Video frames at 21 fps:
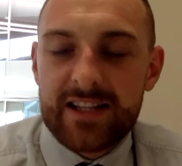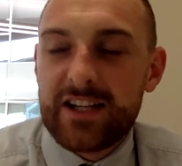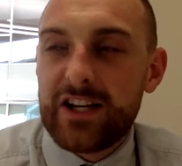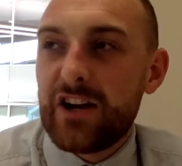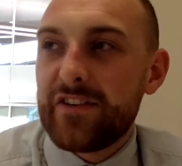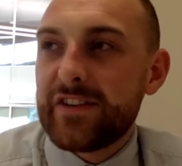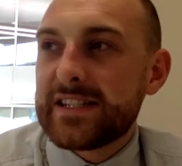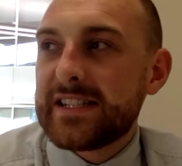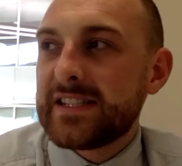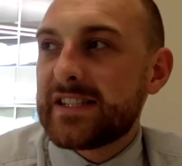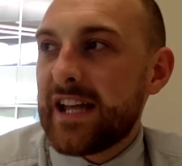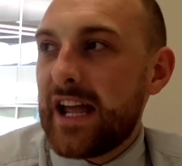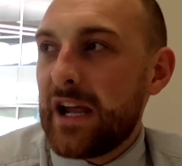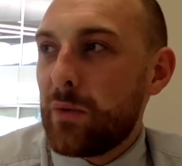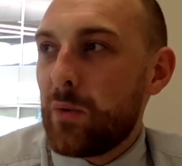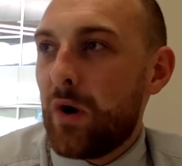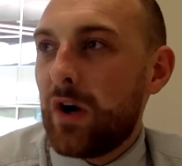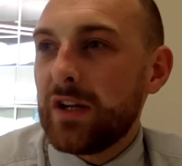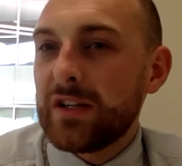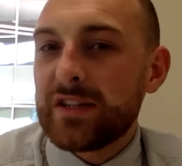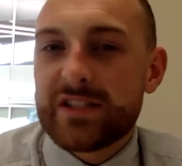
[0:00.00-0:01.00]
You know, this is day
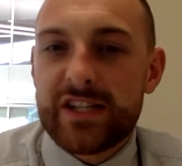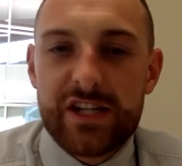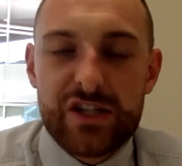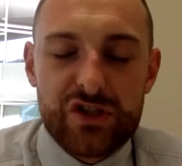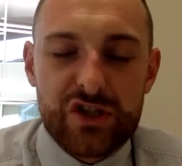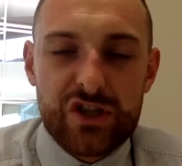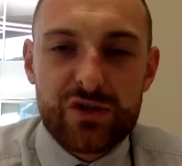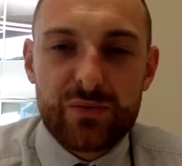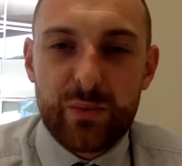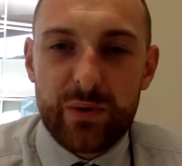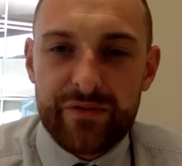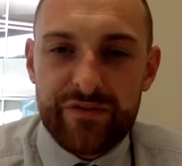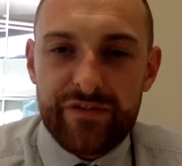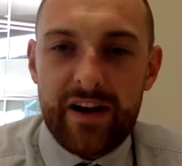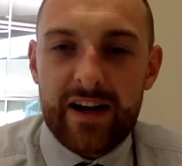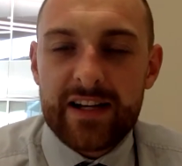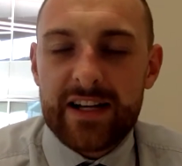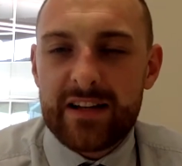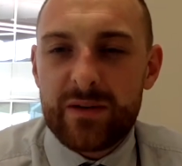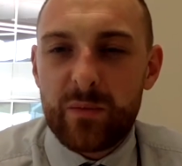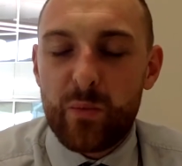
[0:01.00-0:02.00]
1. Teachers were
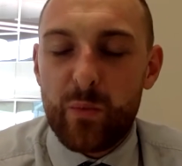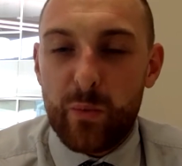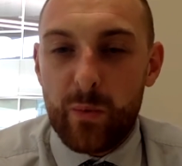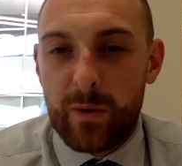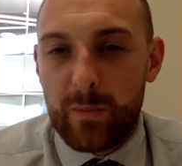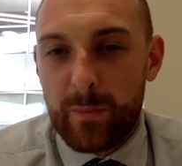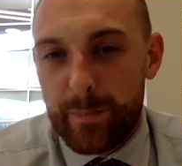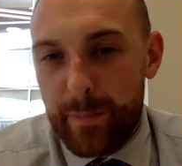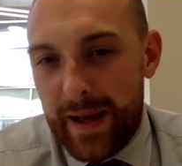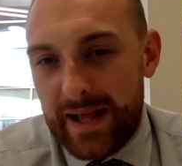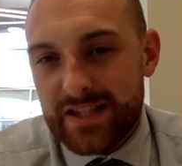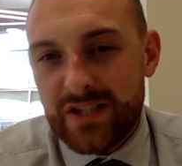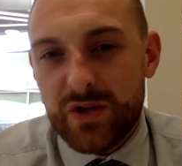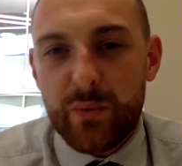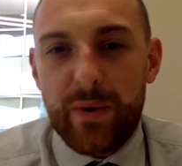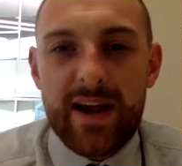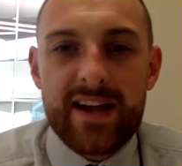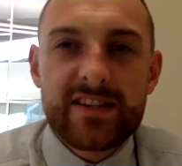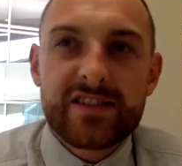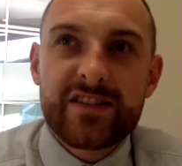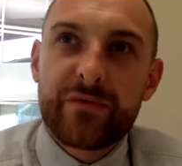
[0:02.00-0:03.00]
finding better
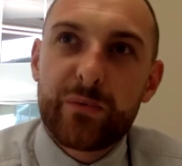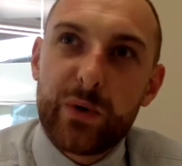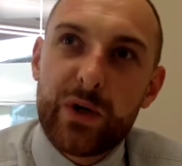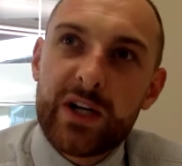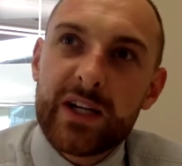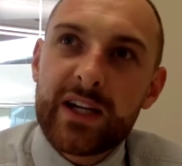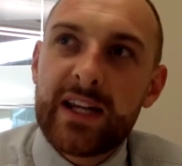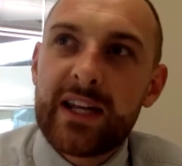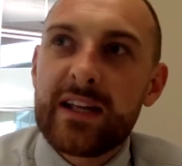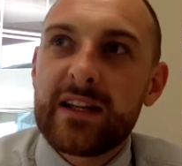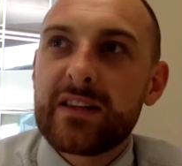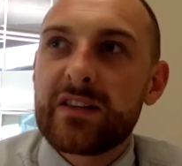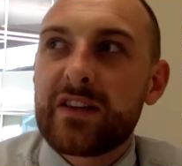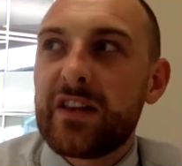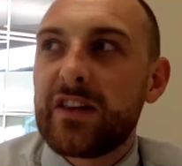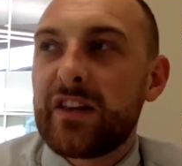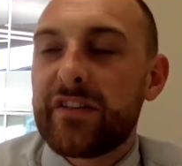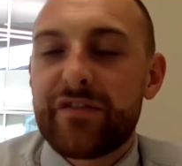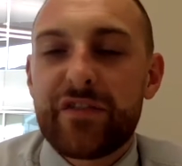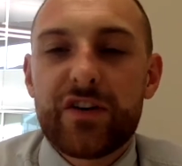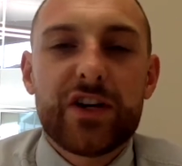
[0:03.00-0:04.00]
ways of working
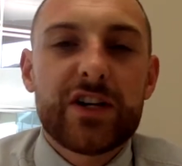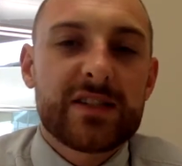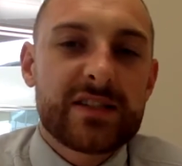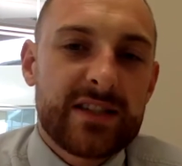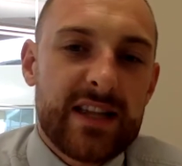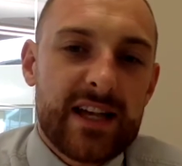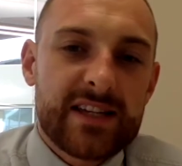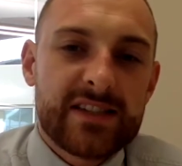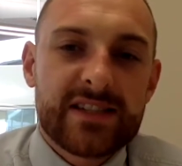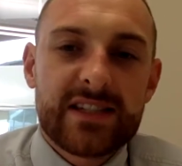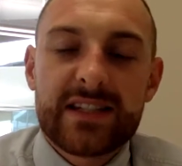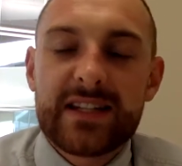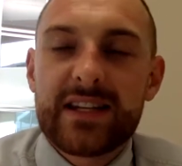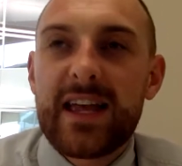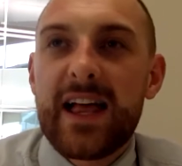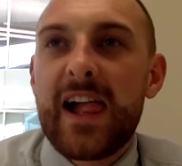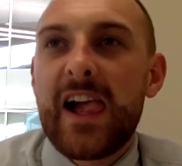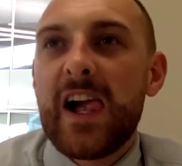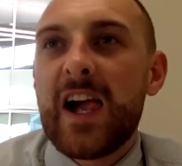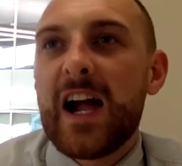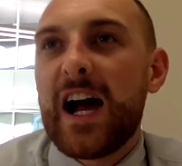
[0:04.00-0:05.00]
than the first lesson,
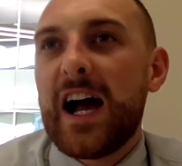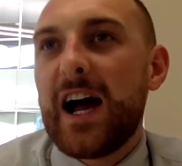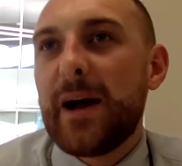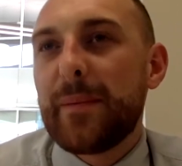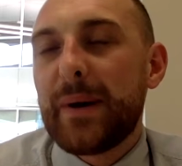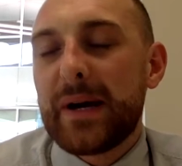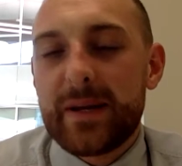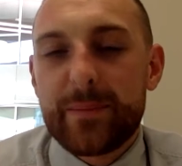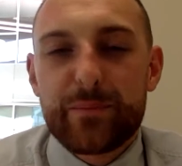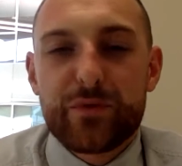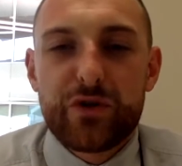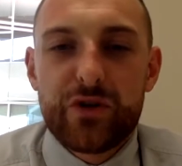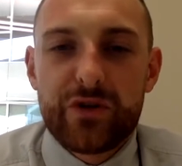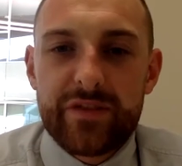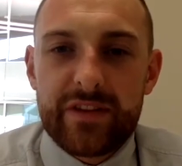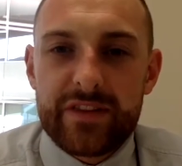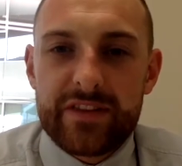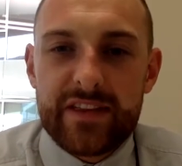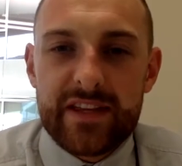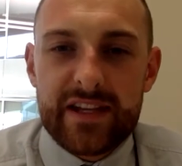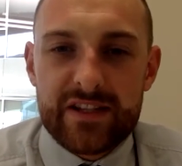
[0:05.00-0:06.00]
and
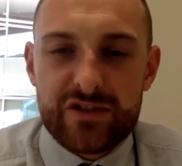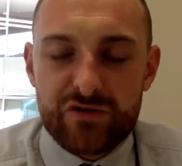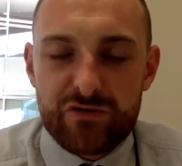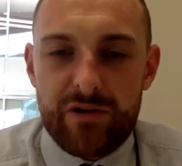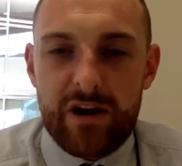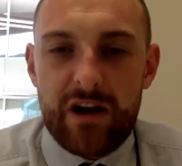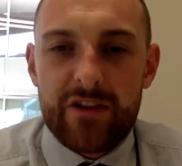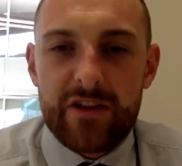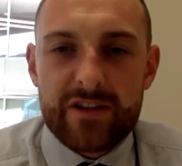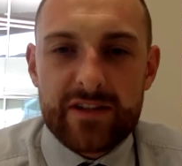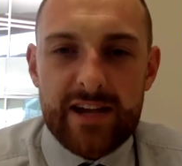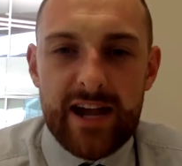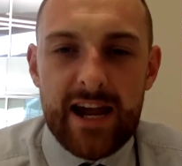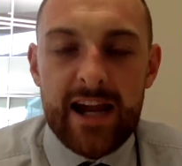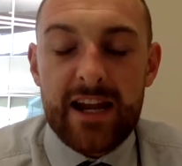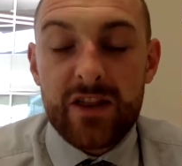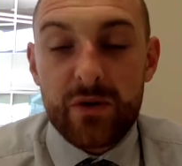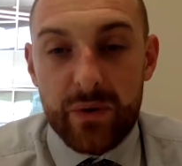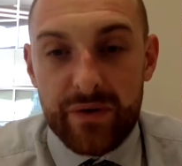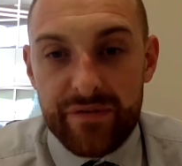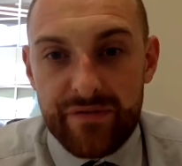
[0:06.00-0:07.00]
improving things throughout the
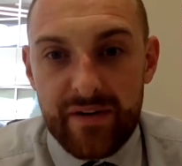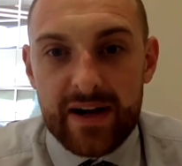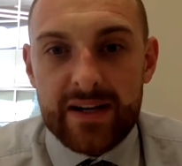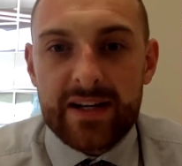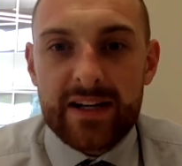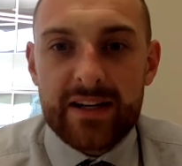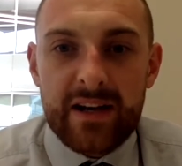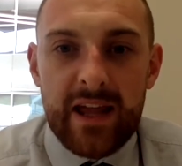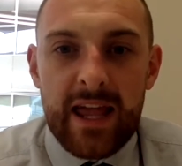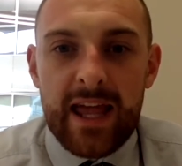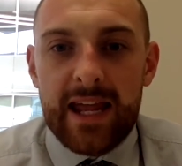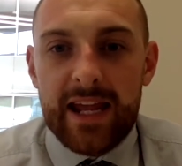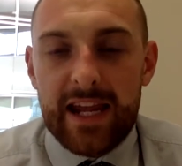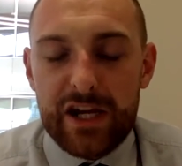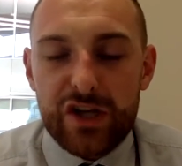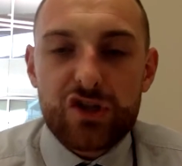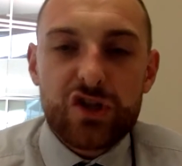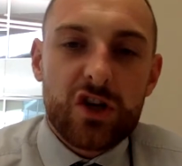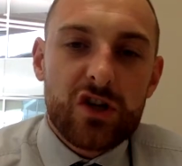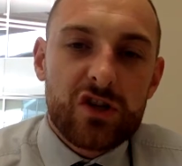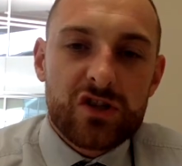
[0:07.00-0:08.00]
day. They were finding
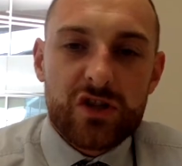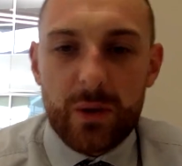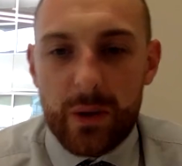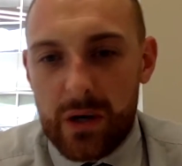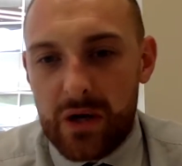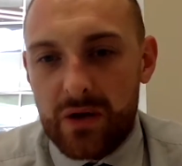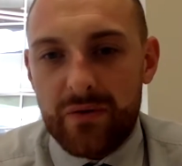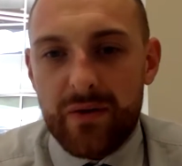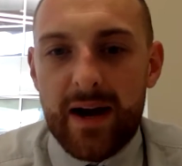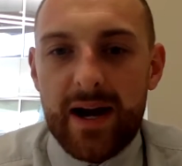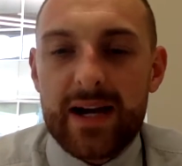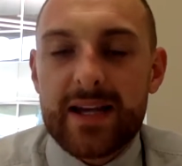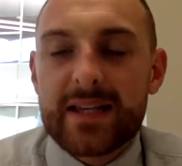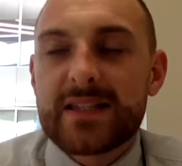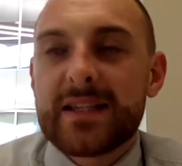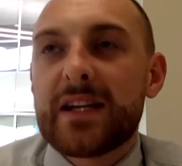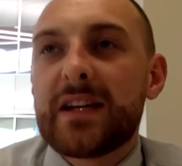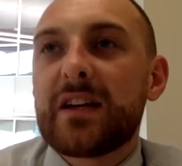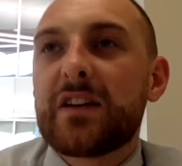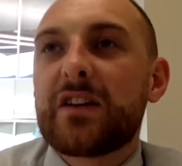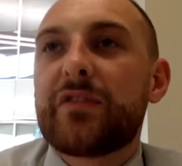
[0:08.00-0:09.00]
issues that were
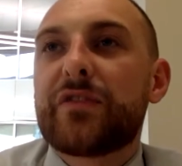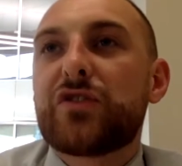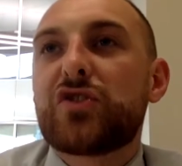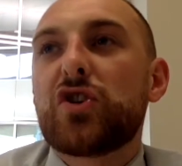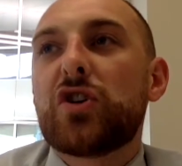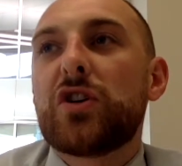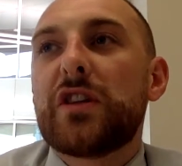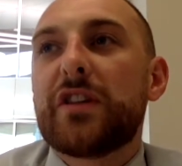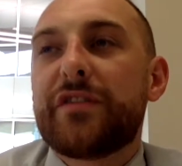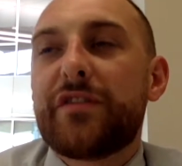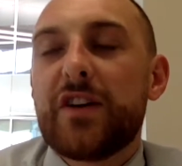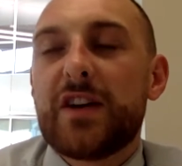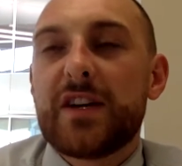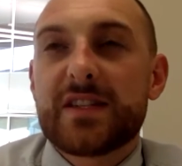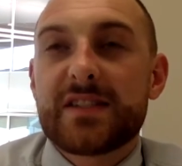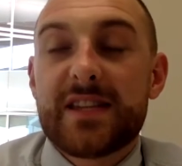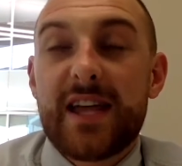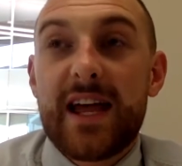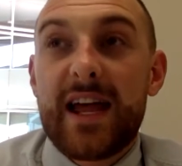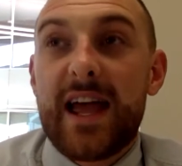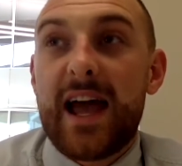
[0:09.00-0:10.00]
arising during the
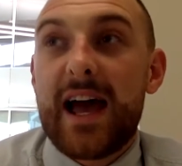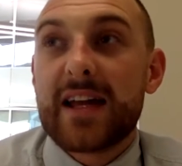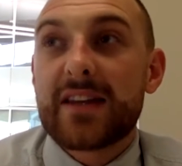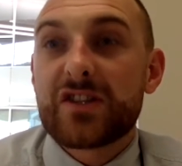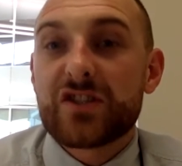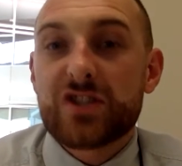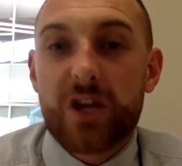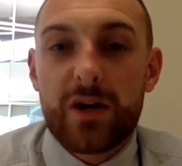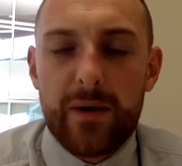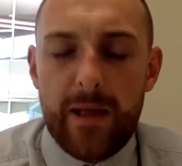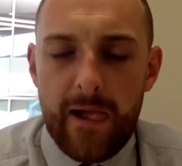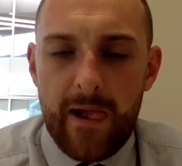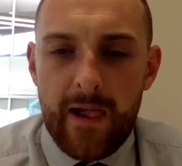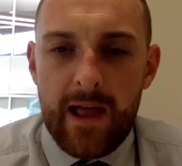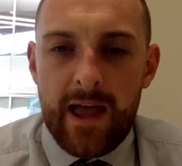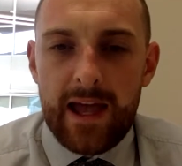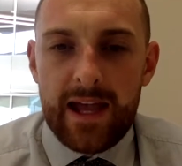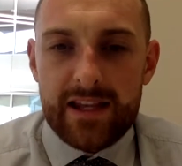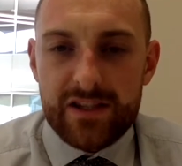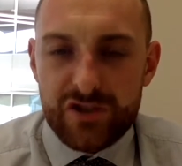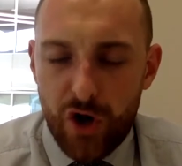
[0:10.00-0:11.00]
first day, and so
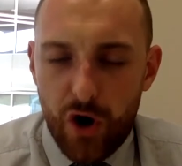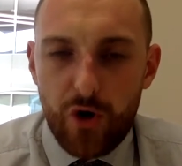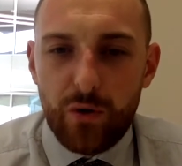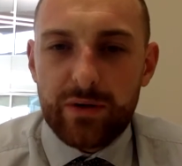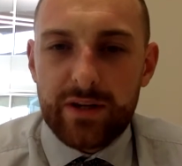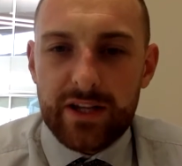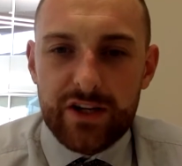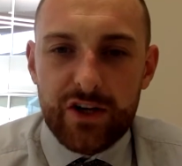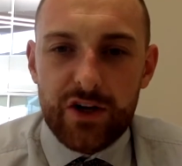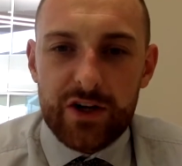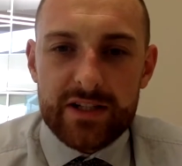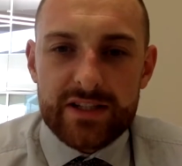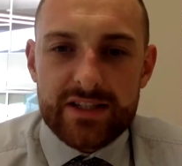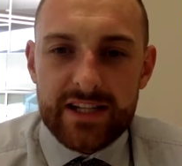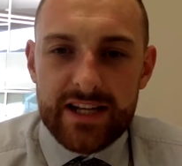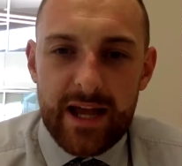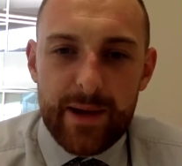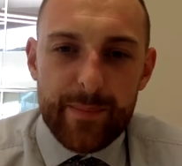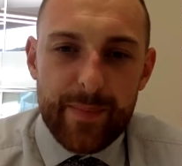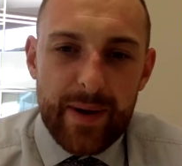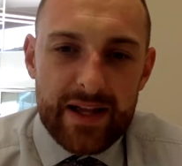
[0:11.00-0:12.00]
it's only going to
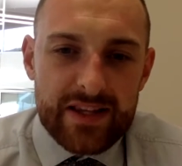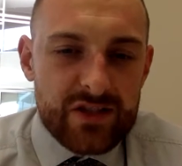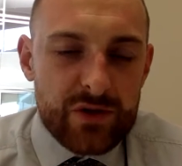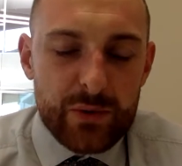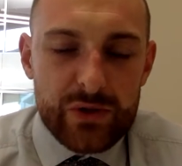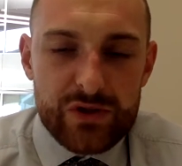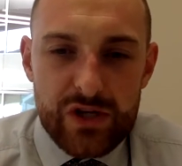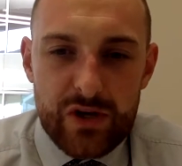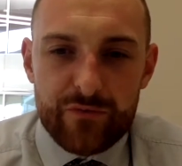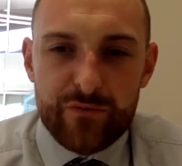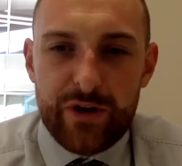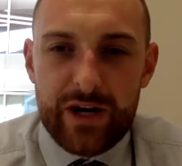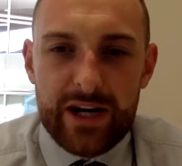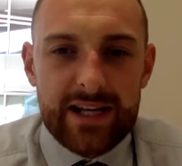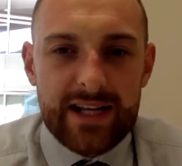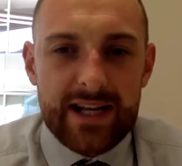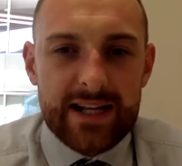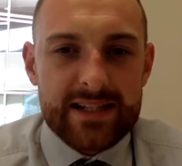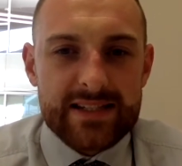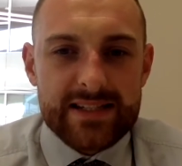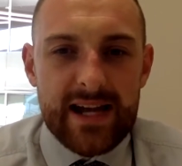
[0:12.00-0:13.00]
get better, which I'm really
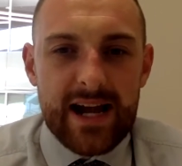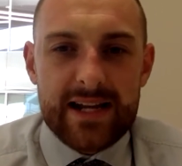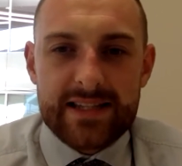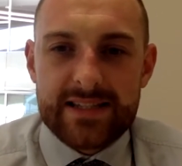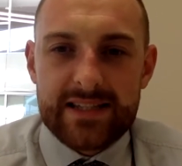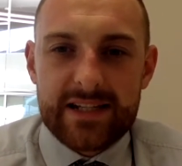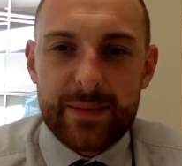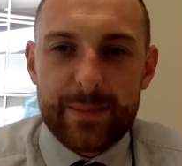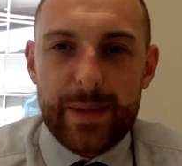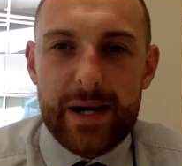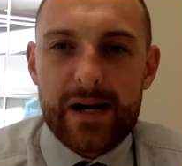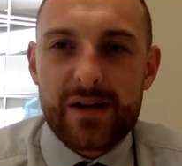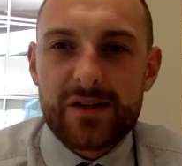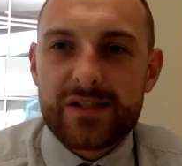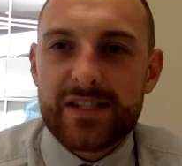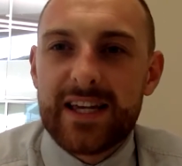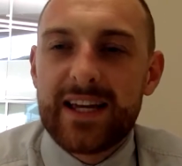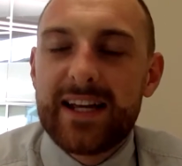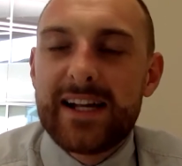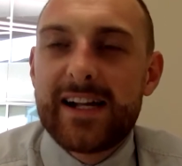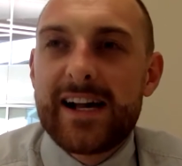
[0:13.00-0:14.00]
excited about.